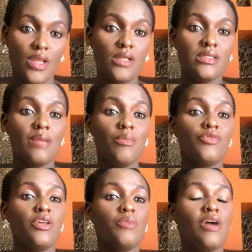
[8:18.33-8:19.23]
Some of
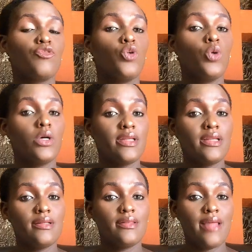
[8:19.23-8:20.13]
them have gone
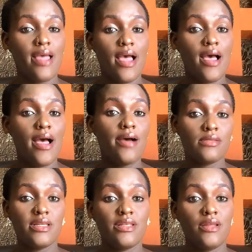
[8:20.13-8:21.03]

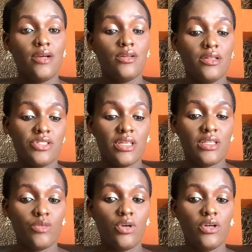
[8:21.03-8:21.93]
outside
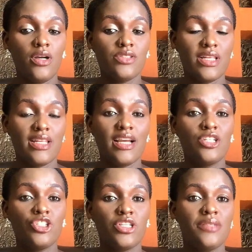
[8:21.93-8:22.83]
the
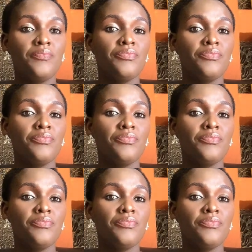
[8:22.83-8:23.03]
country,